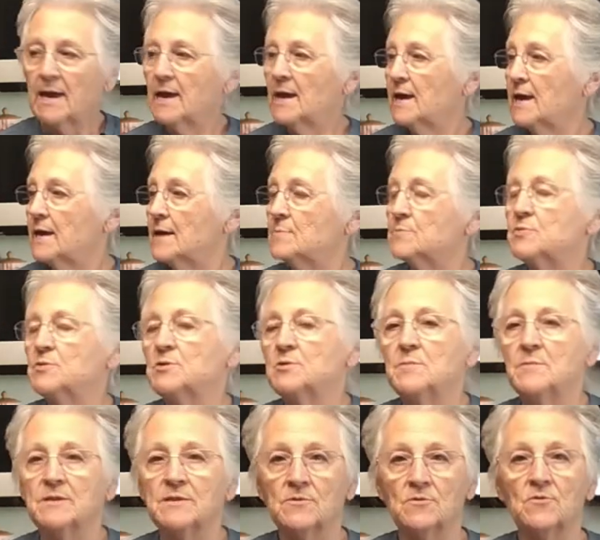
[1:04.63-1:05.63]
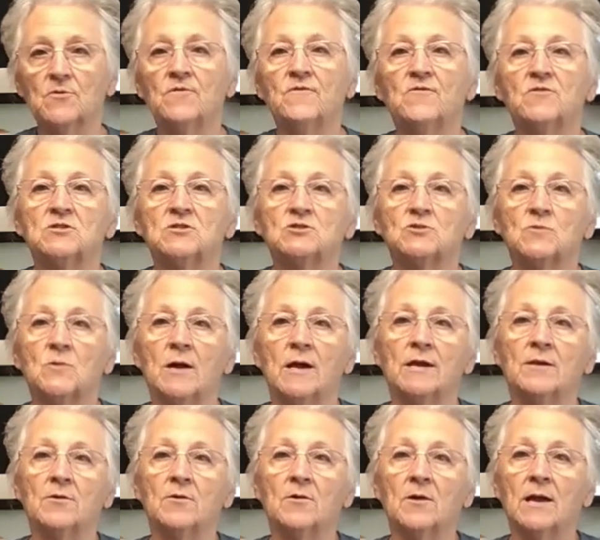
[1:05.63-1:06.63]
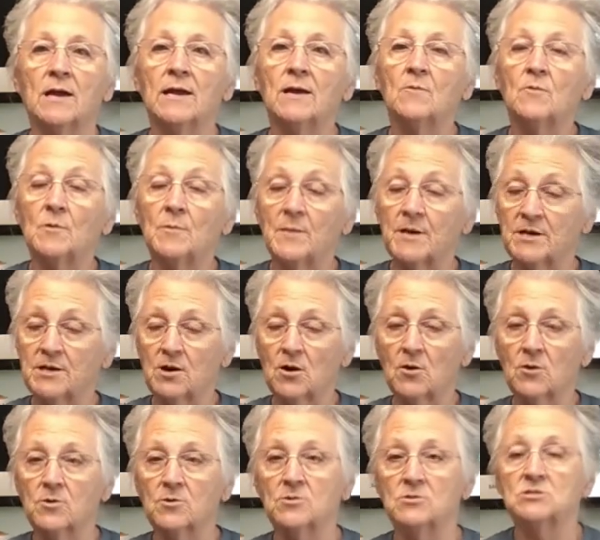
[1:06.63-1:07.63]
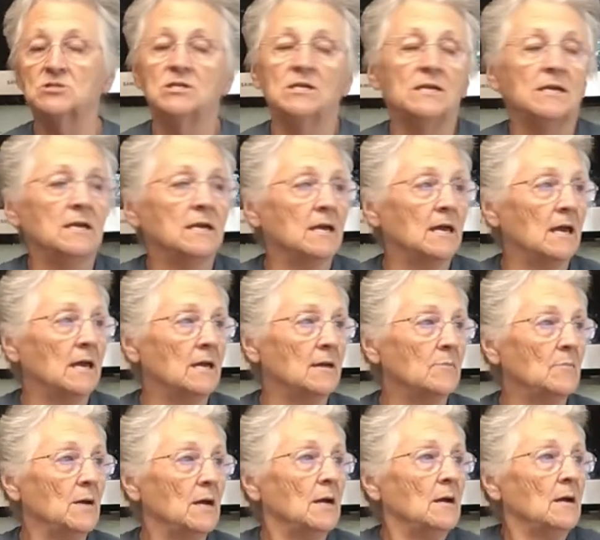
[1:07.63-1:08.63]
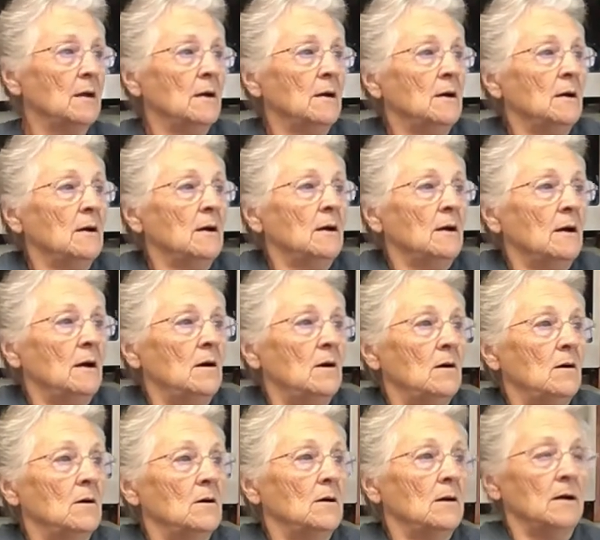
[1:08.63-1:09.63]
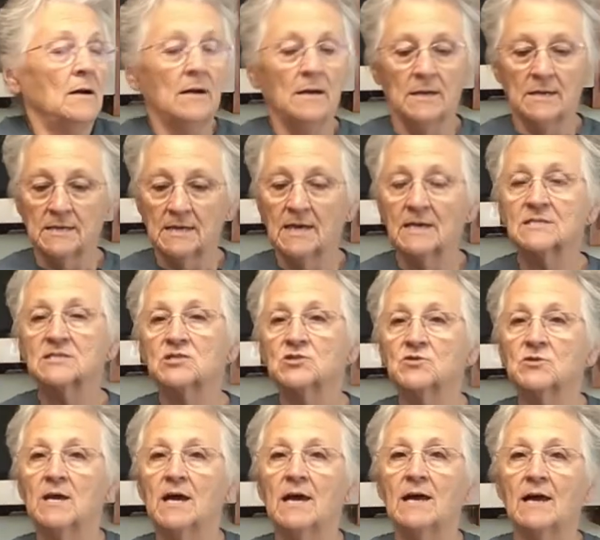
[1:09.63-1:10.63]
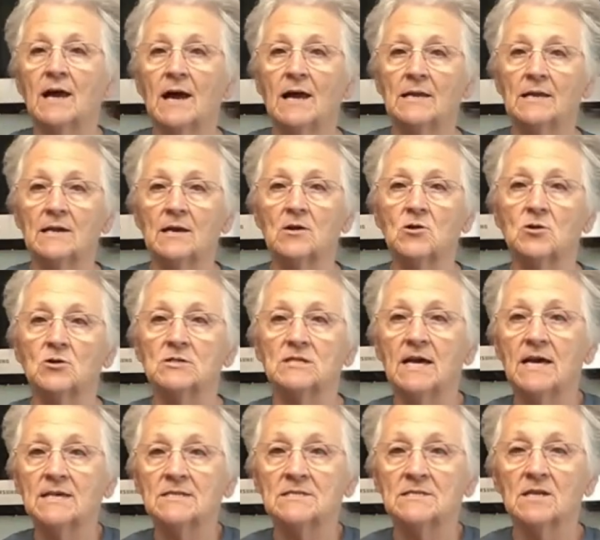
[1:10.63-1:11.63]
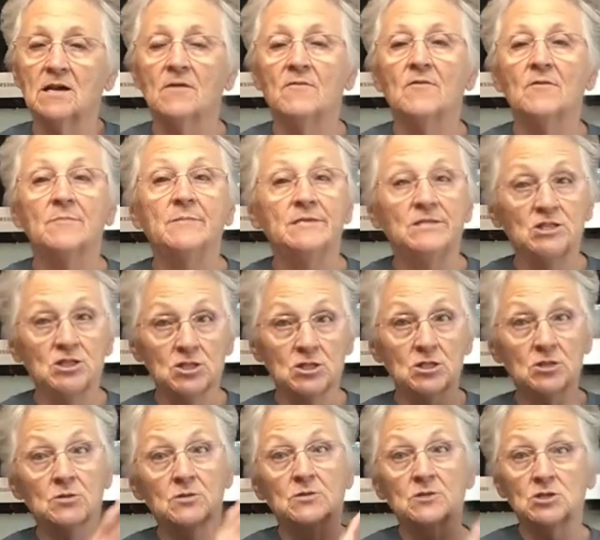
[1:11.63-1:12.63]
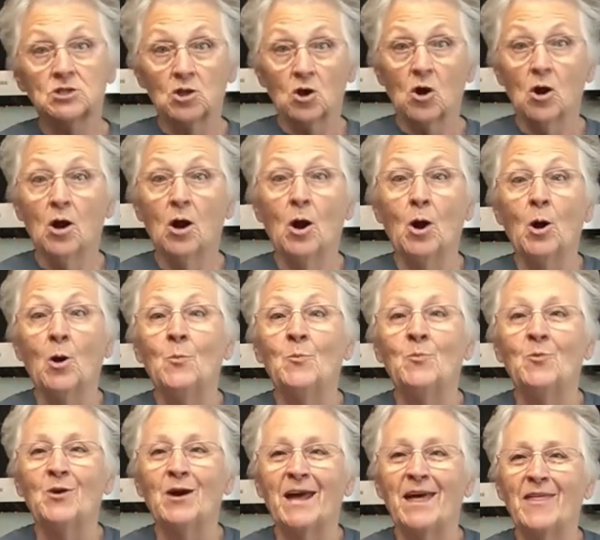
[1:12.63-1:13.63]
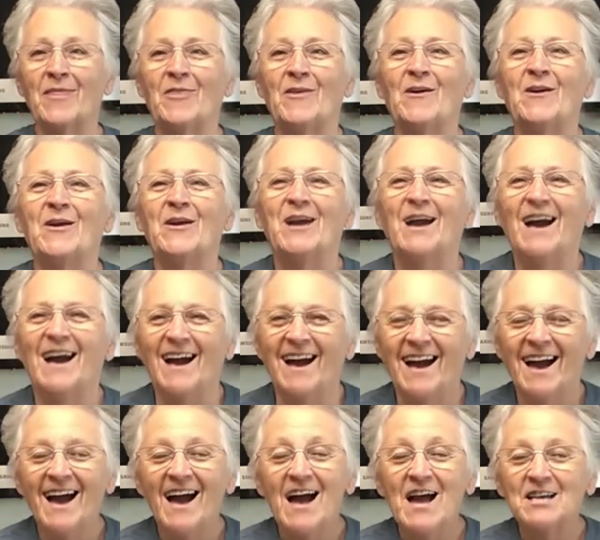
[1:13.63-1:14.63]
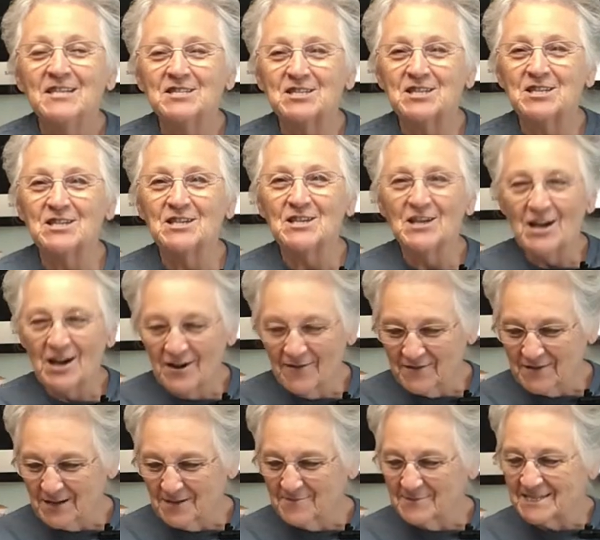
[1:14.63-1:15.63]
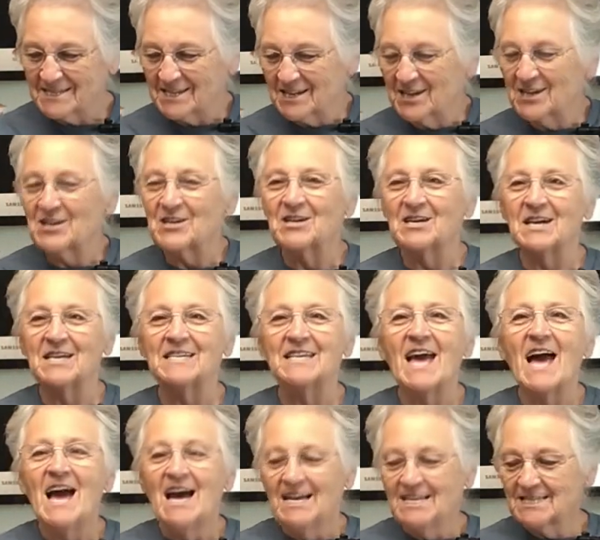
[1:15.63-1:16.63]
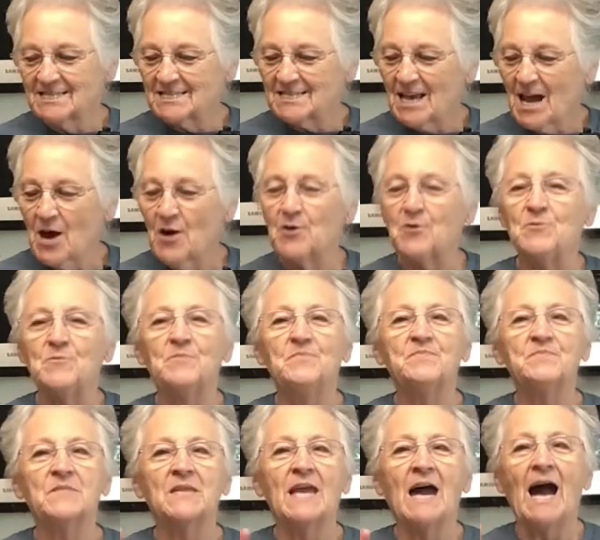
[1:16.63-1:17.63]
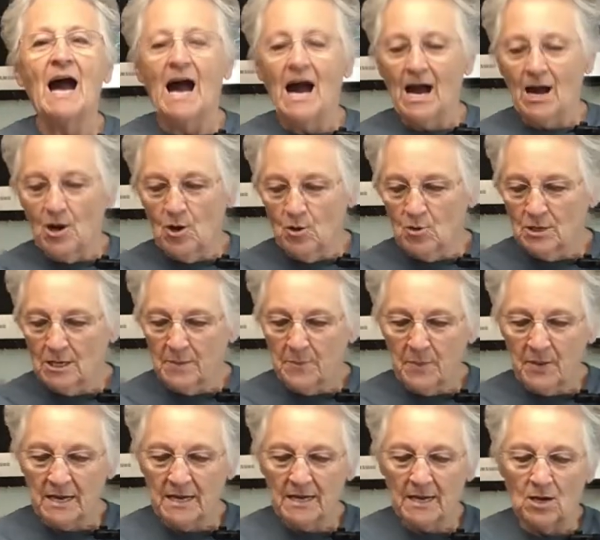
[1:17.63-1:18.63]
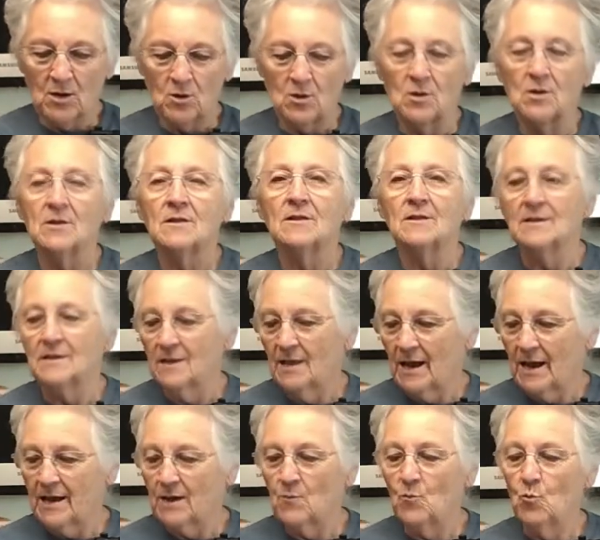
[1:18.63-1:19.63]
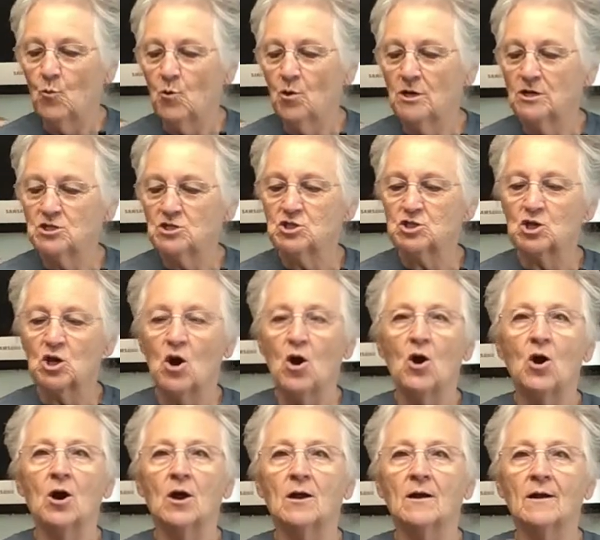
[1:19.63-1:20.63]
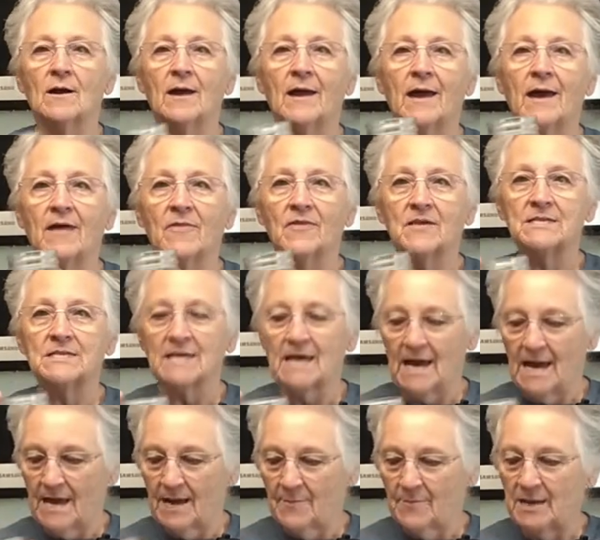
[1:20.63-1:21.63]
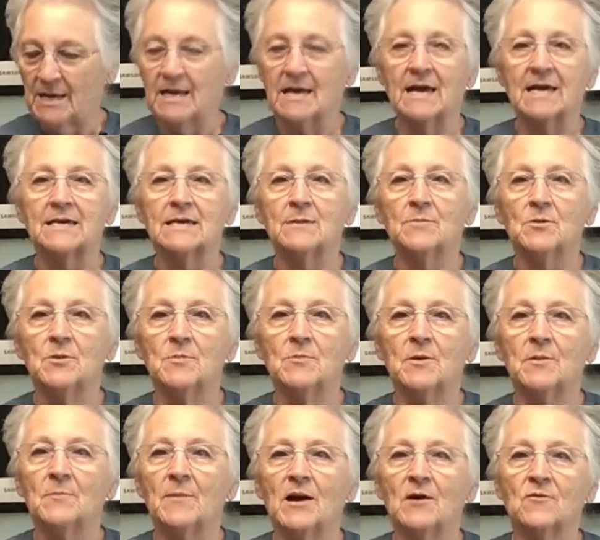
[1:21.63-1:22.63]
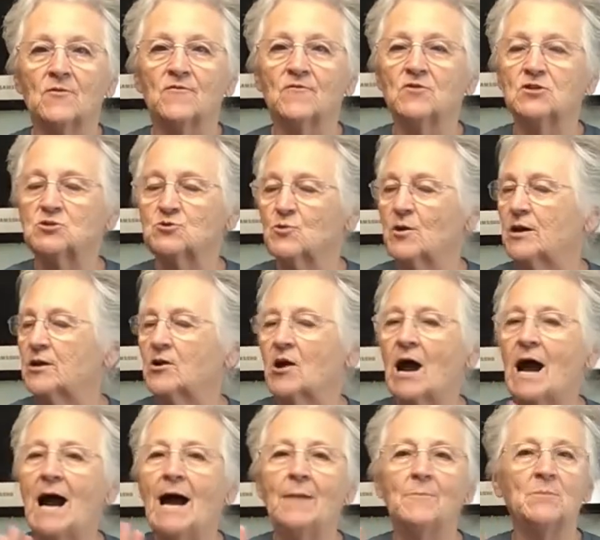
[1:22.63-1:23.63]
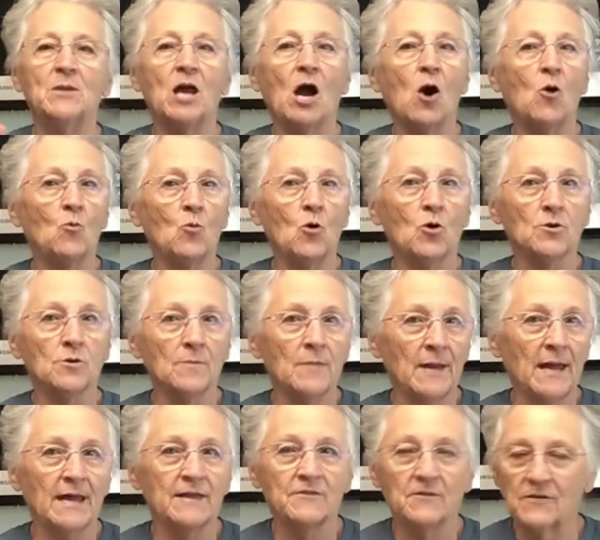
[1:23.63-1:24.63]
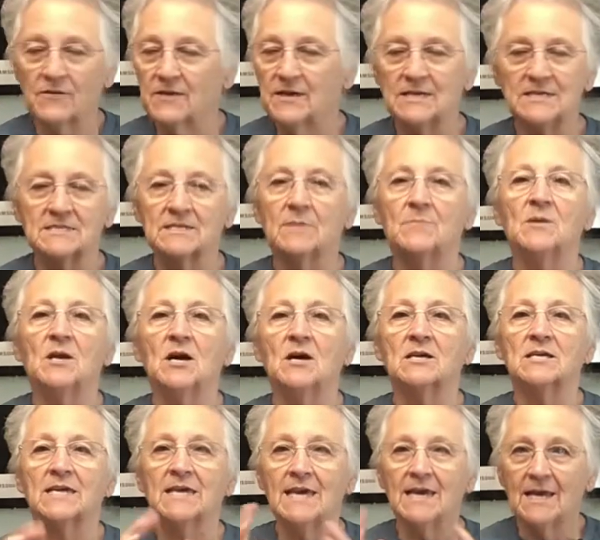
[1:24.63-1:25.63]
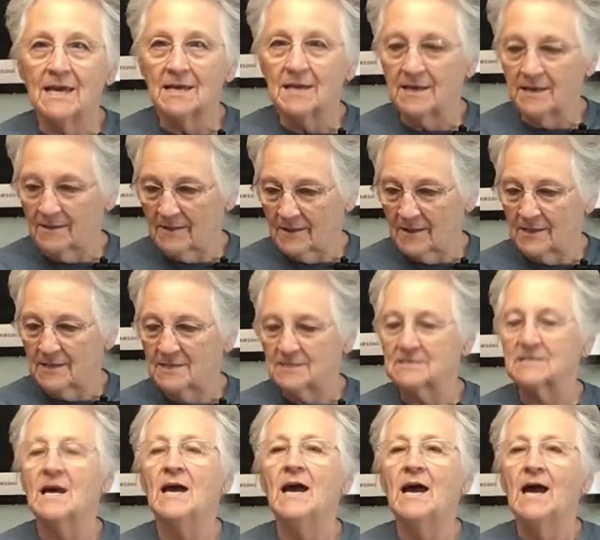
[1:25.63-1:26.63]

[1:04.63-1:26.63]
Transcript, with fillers: and put them in the refrigerator. And when my daughter Jenny came uh, yesterday, I let her taste of them, and she took the jar home. she loved them so good. So now I only pickle like one jar at the time and I keep them in my refrigerator. I'm not water bathing these, I'm not canning these.